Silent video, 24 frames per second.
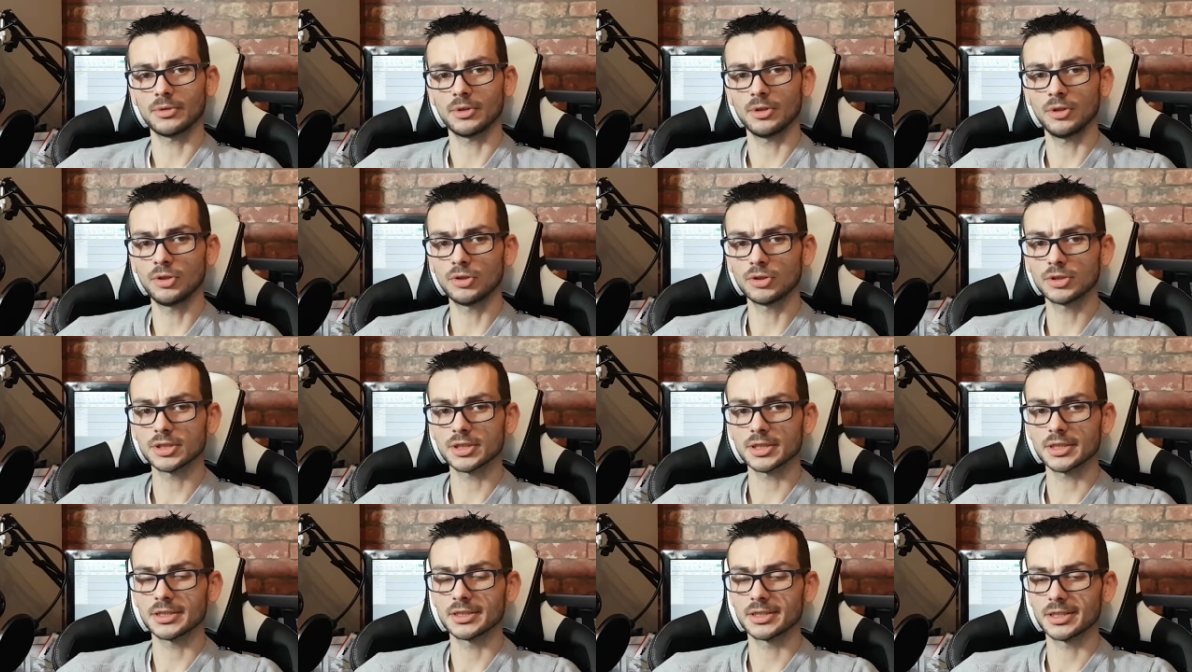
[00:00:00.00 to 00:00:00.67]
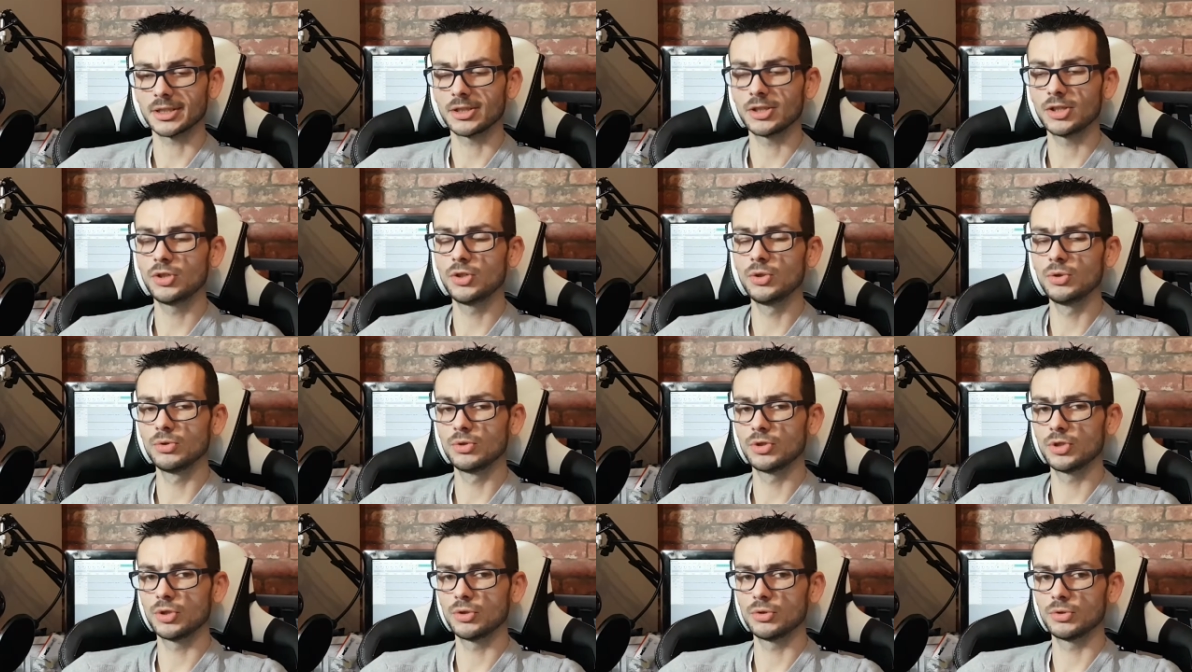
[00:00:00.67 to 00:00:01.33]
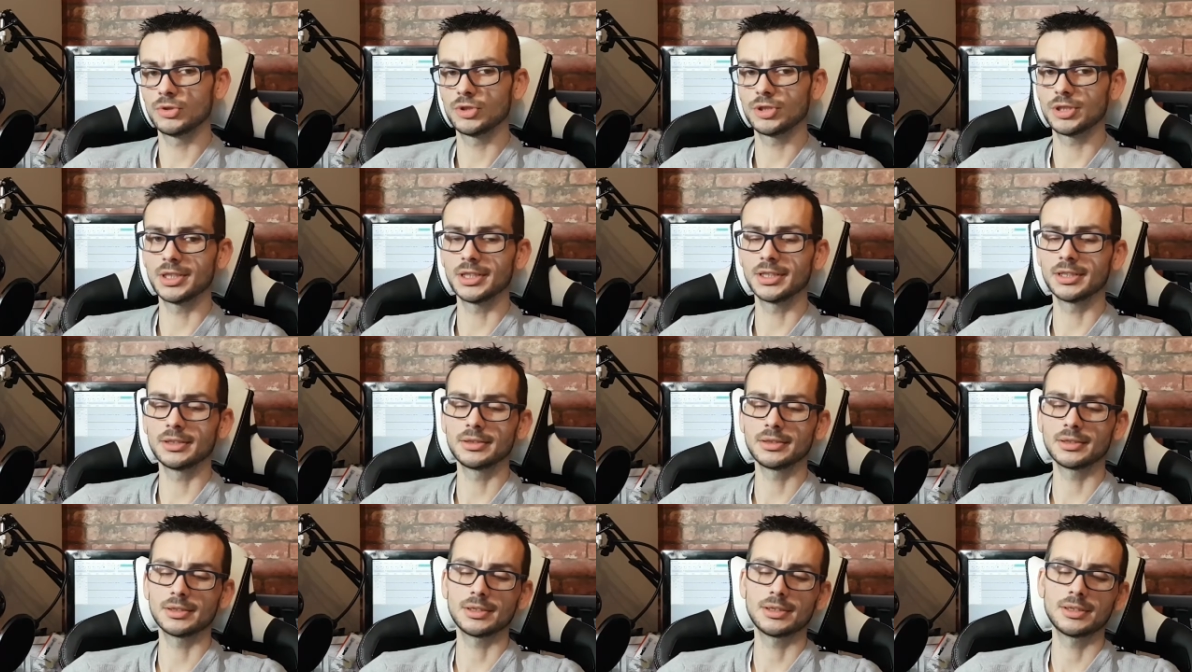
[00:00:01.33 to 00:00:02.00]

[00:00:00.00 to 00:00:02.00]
Looks is a huge, huge deal.